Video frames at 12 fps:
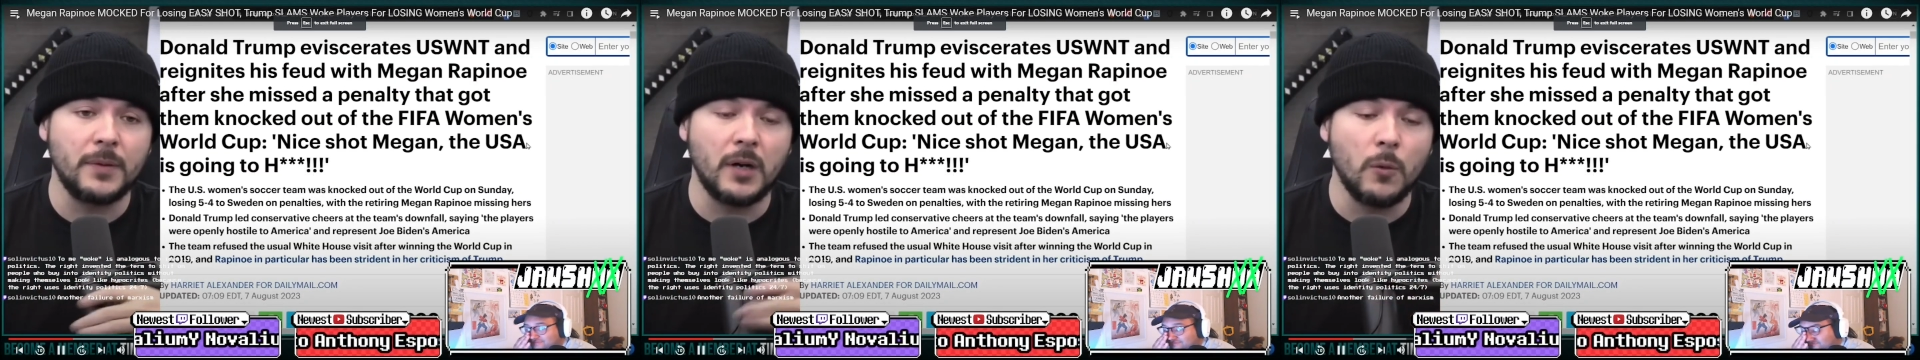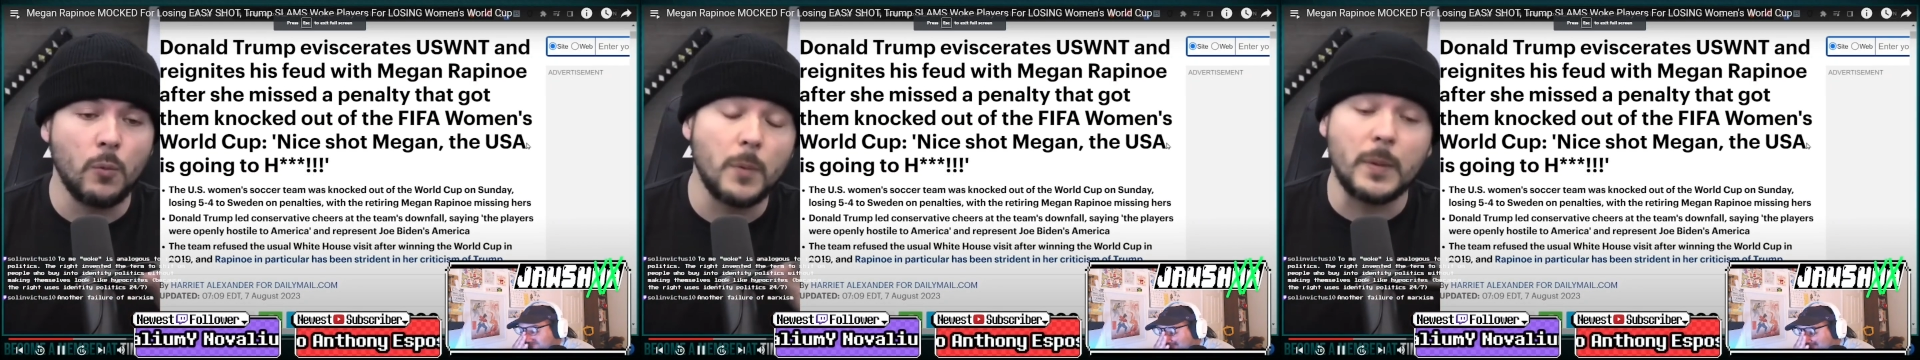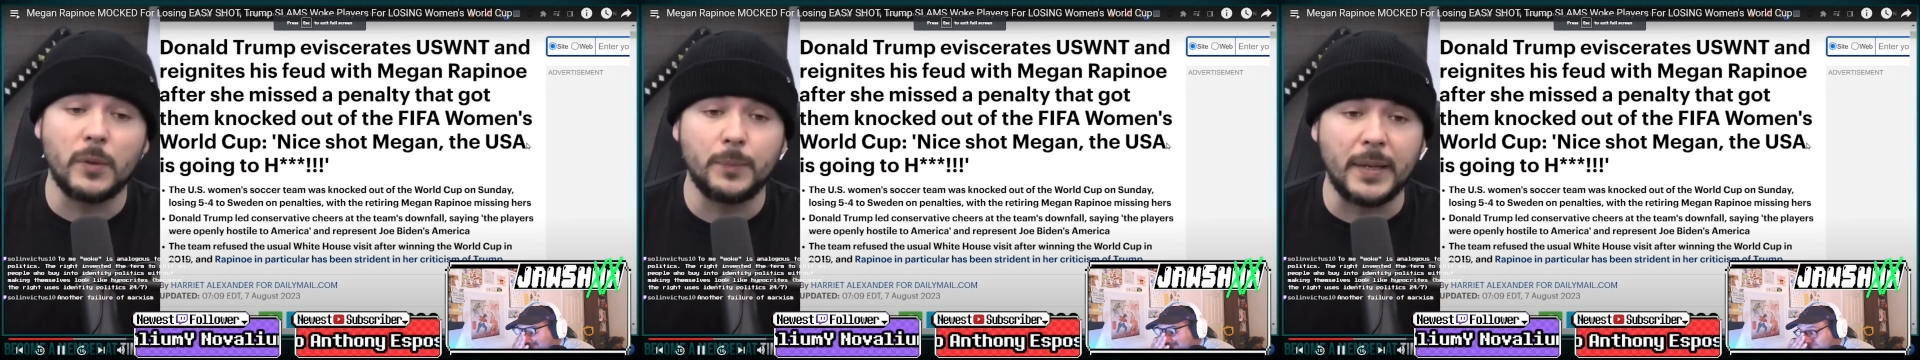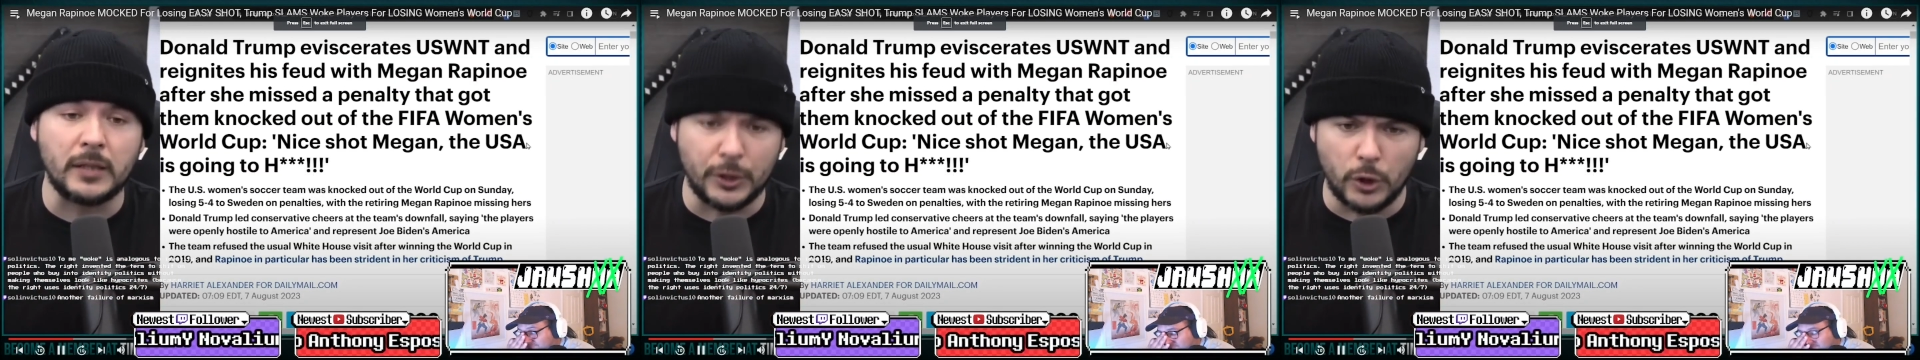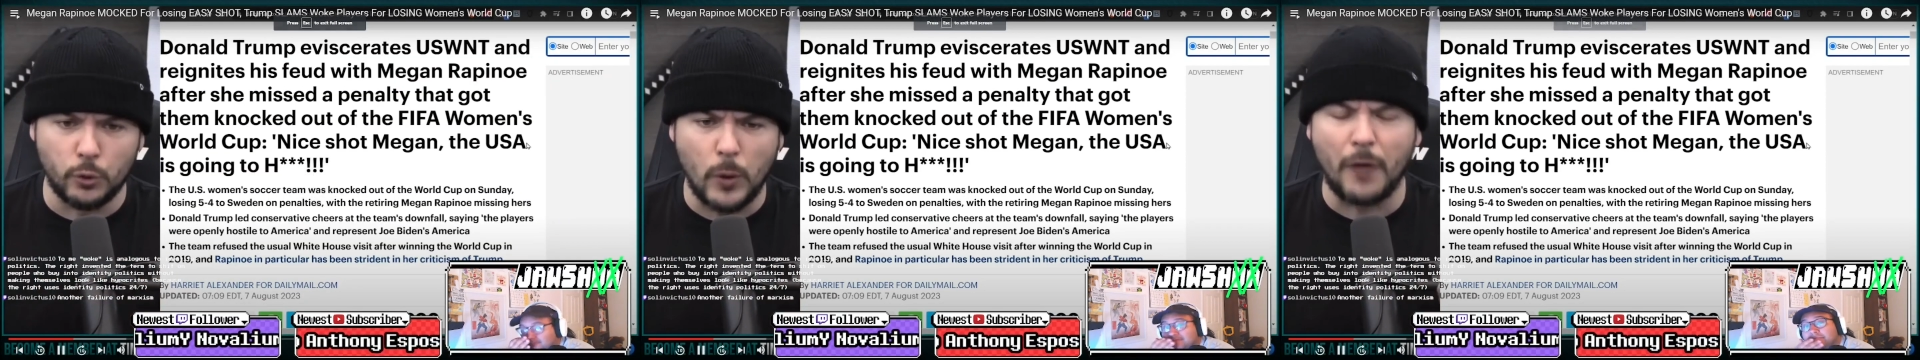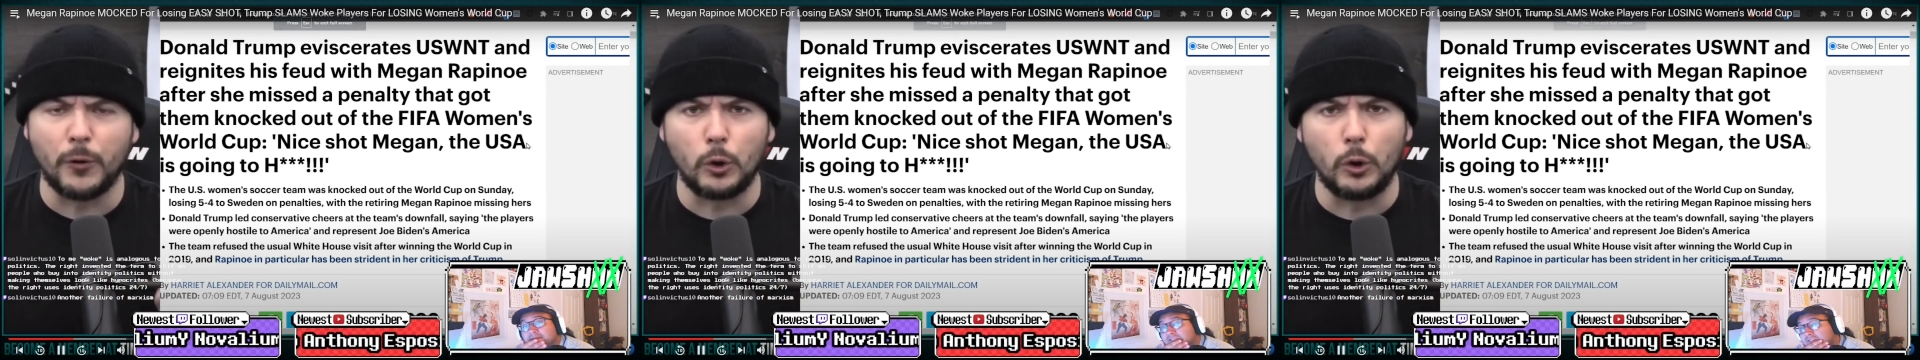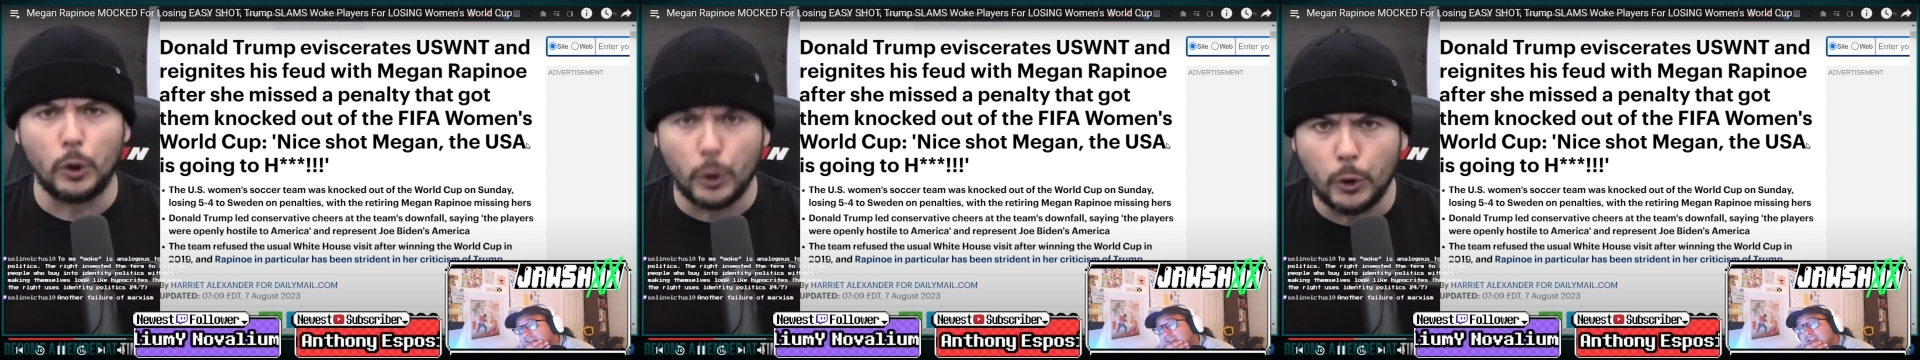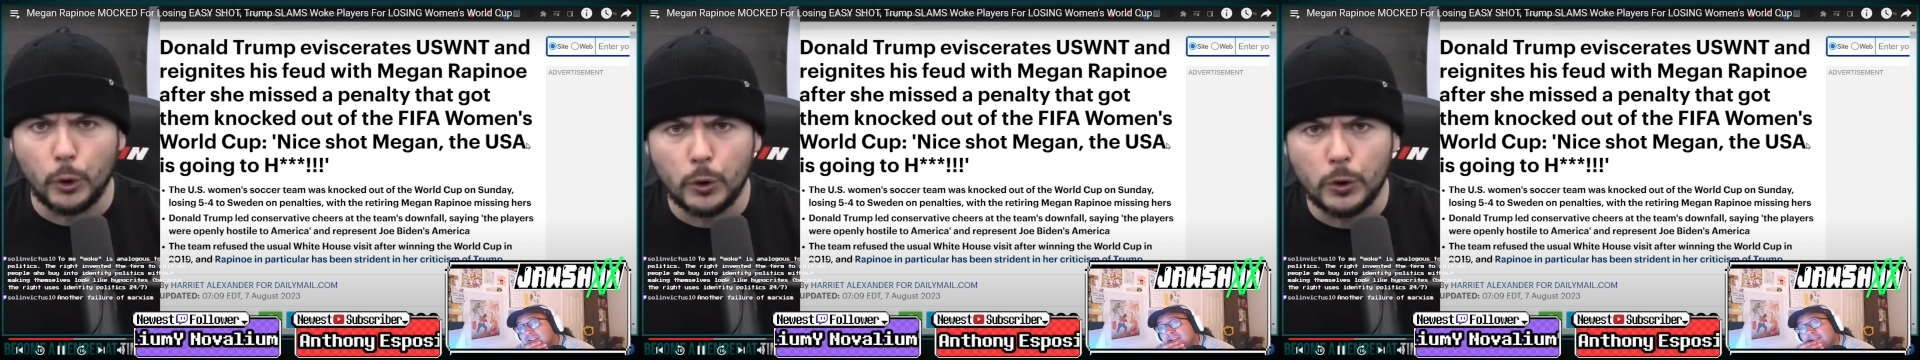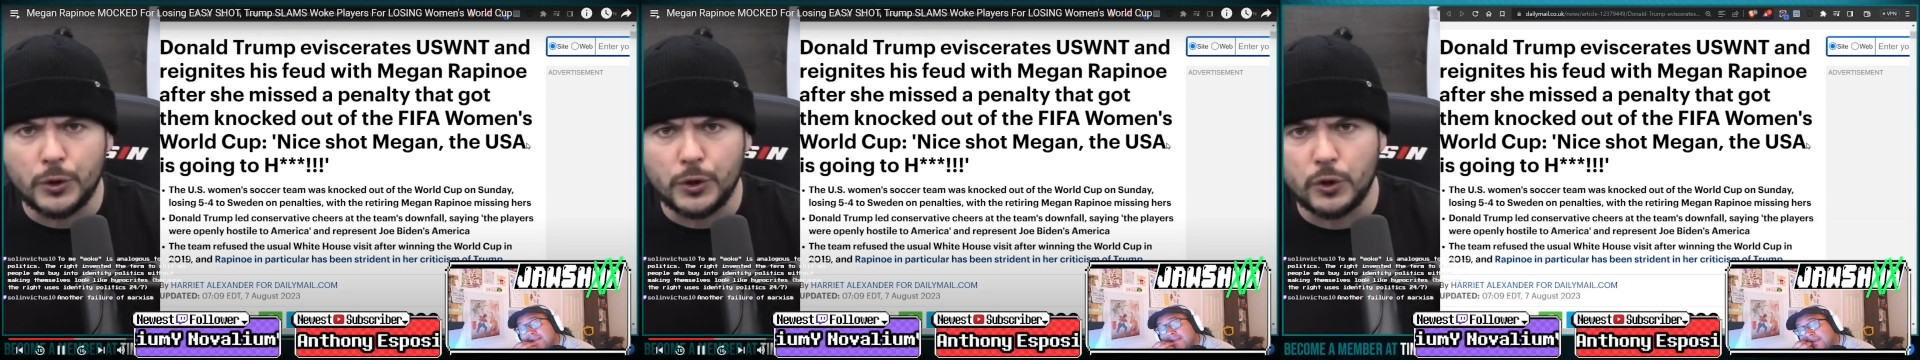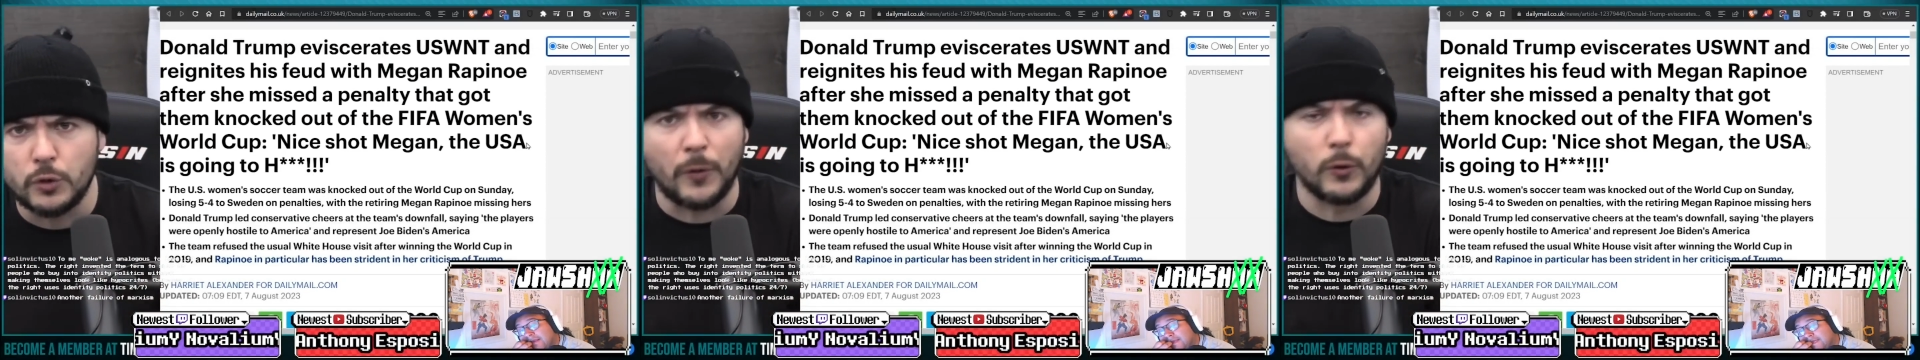Woke people being like, you'd rather lose?